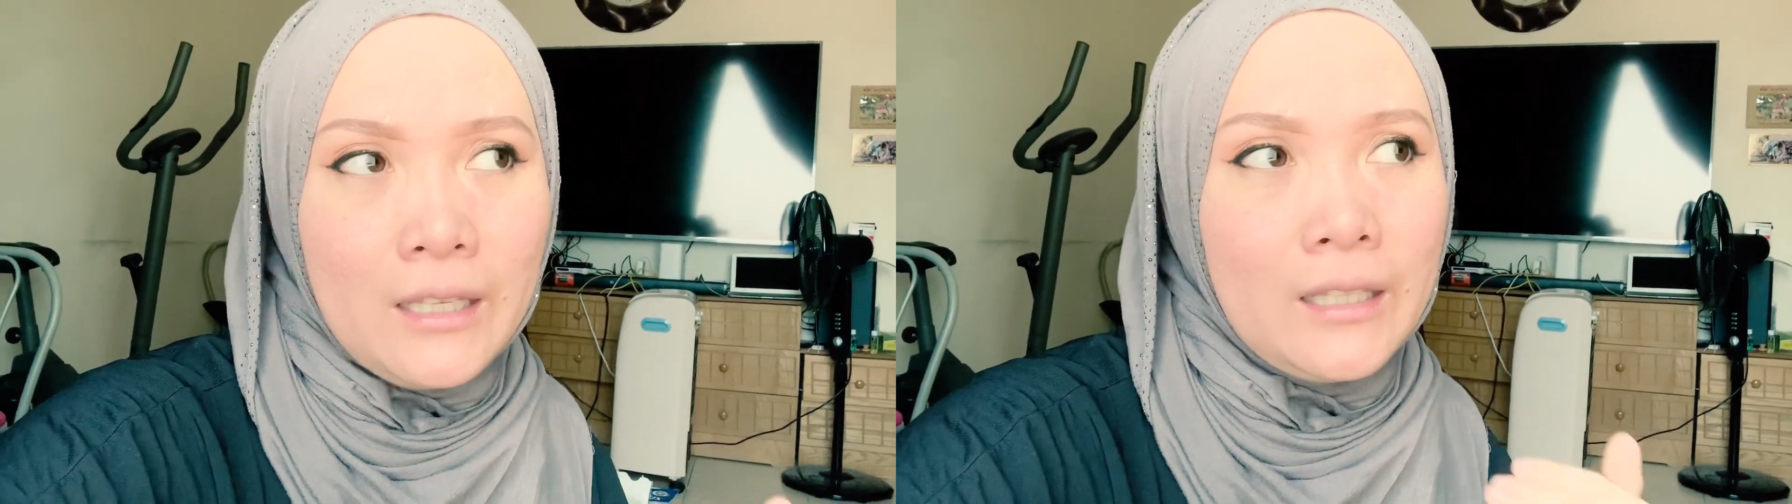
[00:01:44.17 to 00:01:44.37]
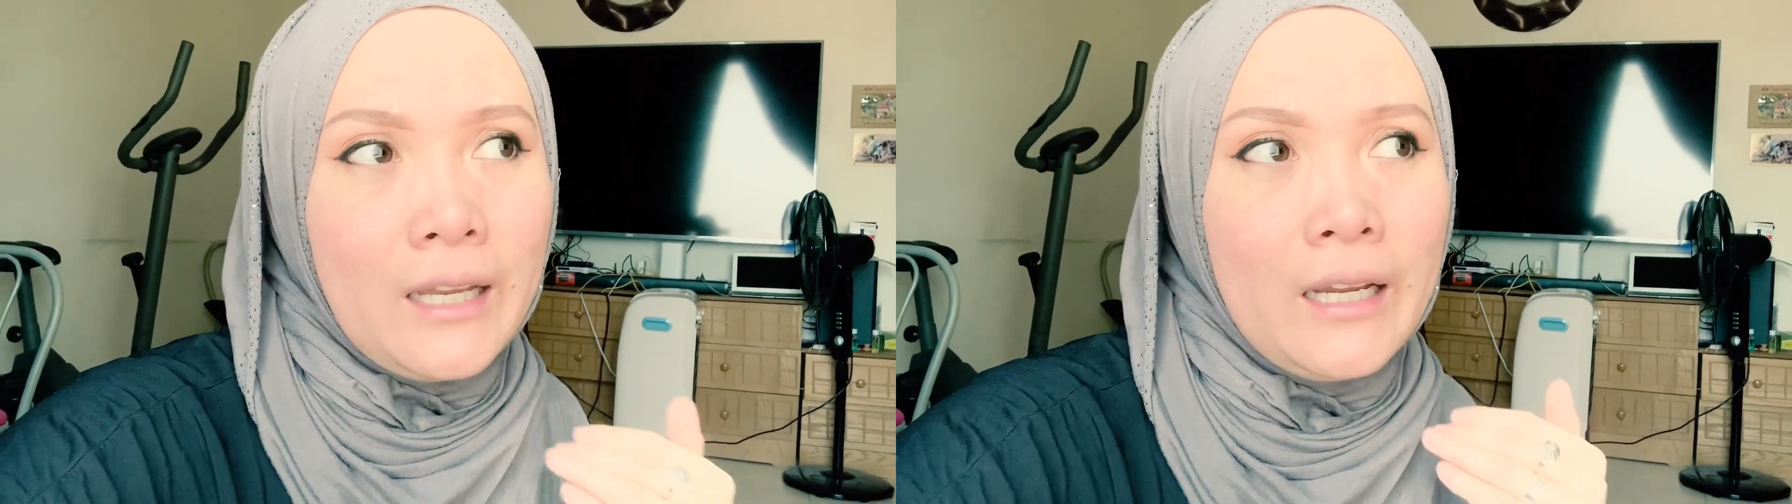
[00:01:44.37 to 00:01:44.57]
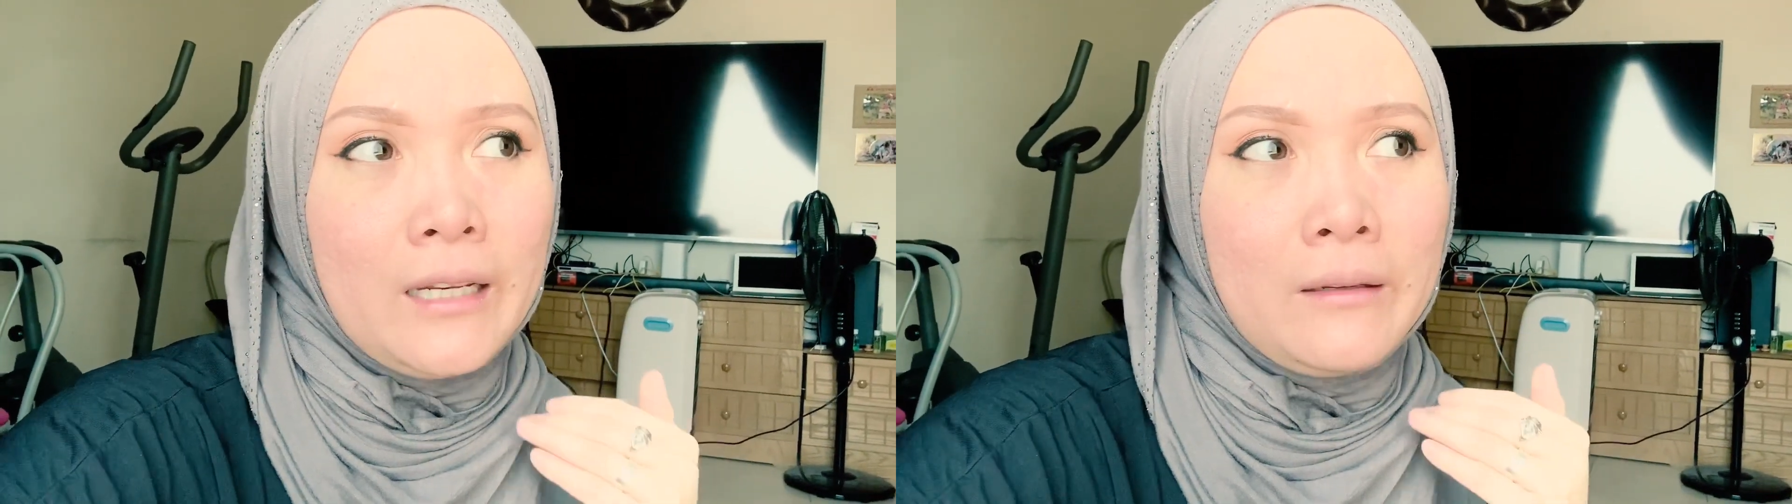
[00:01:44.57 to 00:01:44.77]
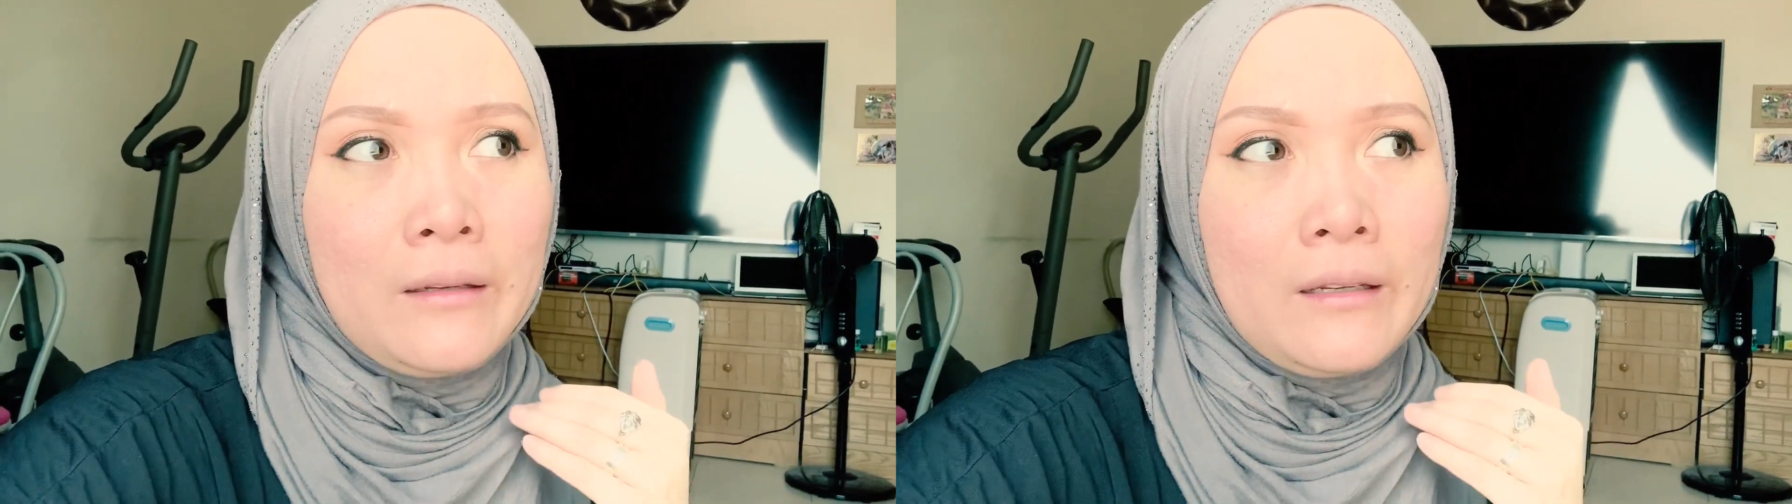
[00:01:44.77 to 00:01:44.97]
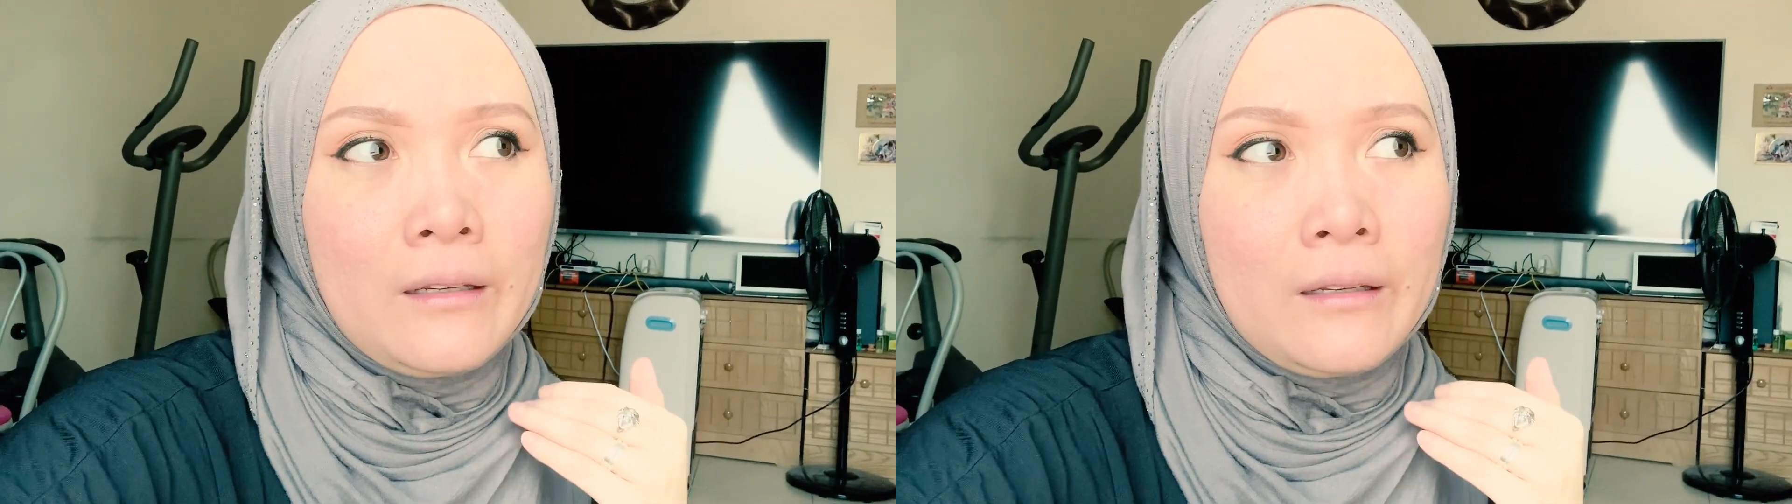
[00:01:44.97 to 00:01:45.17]
it
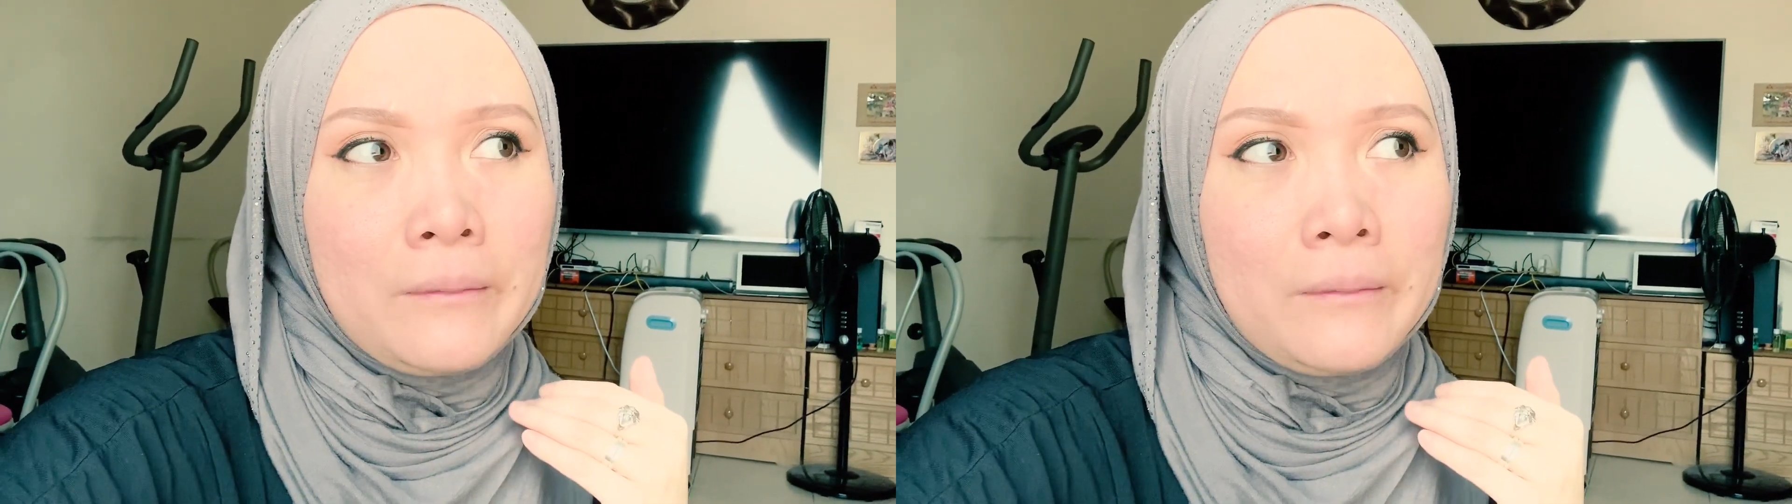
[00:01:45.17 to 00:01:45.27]
can